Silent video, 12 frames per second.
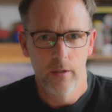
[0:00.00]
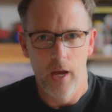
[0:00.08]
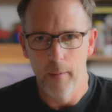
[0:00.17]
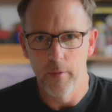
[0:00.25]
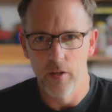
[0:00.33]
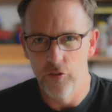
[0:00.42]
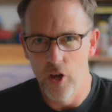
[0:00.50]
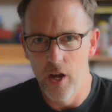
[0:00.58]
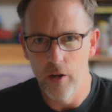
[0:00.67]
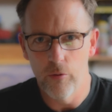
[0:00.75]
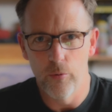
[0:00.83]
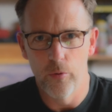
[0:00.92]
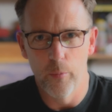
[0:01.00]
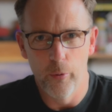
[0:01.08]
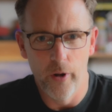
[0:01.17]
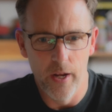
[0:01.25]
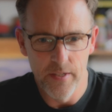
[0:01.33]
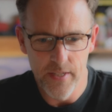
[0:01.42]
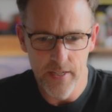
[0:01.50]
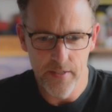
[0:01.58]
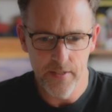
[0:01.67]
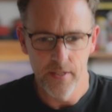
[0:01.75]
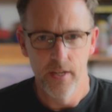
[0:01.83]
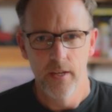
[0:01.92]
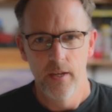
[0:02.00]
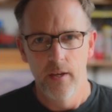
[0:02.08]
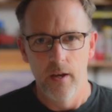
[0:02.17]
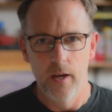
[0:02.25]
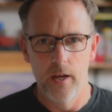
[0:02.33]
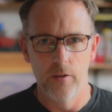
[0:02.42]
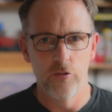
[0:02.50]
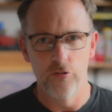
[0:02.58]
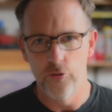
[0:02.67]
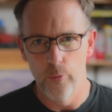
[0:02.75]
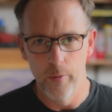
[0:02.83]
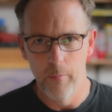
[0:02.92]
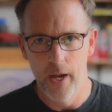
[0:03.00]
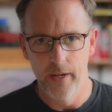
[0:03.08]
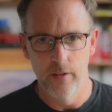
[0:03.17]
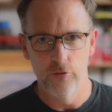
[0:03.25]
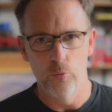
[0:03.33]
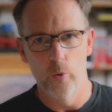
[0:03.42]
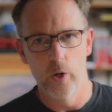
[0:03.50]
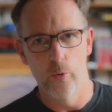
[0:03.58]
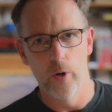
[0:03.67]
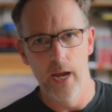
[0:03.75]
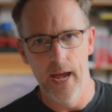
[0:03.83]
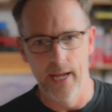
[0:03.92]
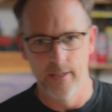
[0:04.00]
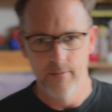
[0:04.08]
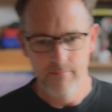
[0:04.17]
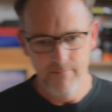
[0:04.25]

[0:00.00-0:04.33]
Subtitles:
I'm going to talk through the process just to remind us where we're at.